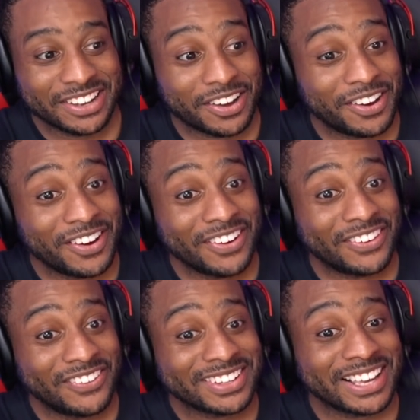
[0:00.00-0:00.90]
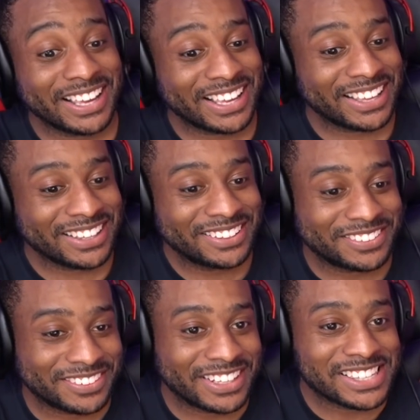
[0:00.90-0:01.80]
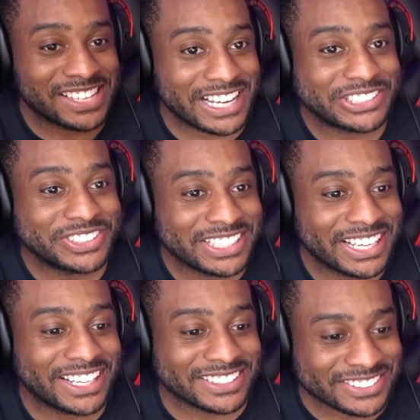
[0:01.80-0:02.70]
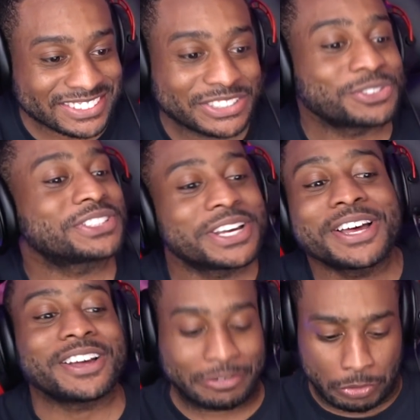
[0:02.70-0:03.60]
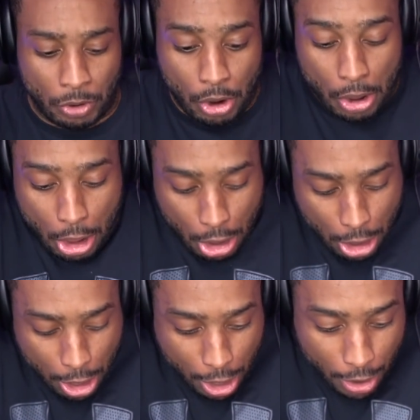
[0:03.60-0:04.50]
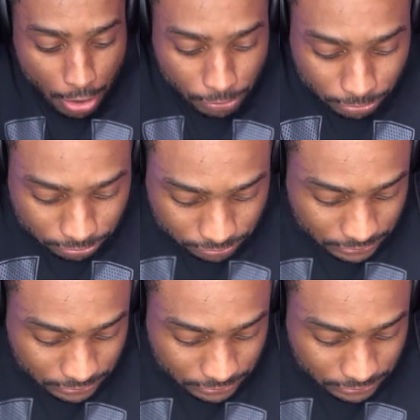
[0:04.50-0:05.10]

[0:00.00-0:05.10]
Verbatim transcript: Oh, okay. Mickey got you together. That's what's up. Oh!